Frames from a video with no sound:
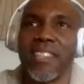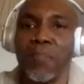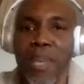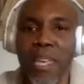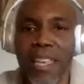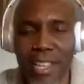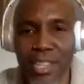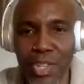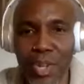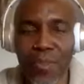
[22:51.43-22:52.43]
to be
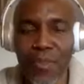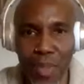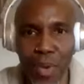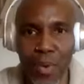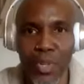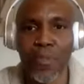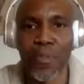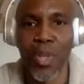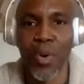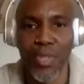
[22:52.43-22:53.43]
in your flow
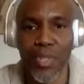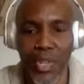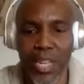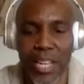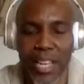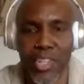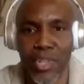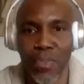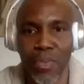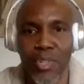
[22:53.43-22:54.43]
is your
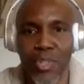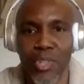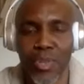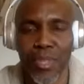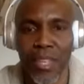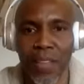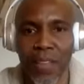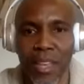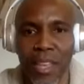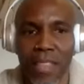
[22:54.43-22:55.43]
connection with your true self.